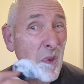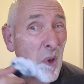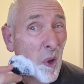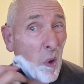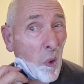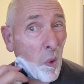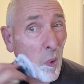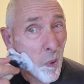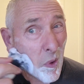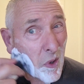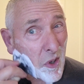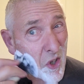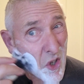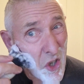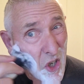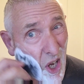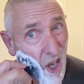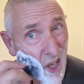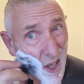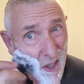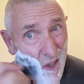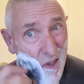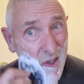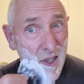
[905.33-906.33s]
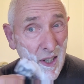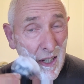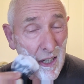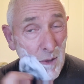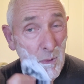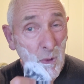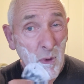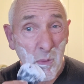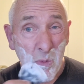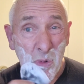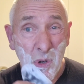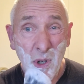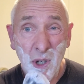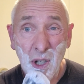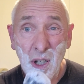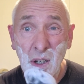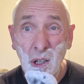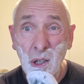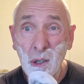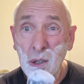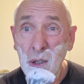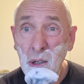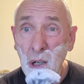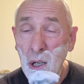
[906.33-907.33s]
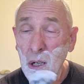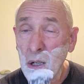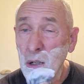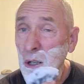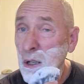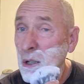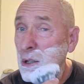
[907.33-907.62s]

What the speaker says: All the Cellas seem to be pretty good.